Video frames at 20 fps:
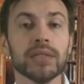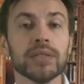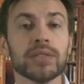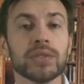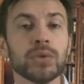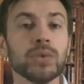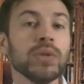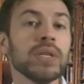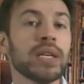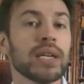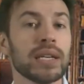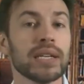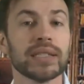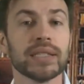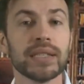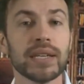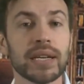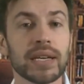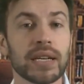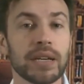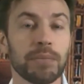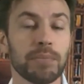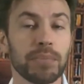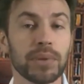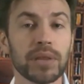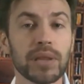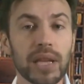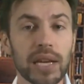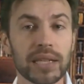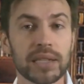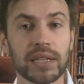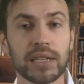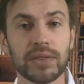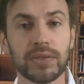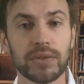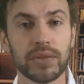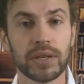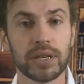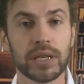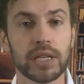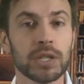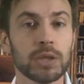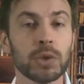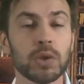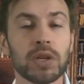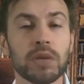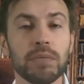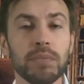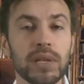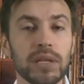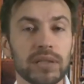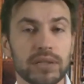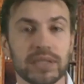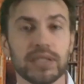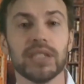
The Don Cossack Platov, whose was a prince,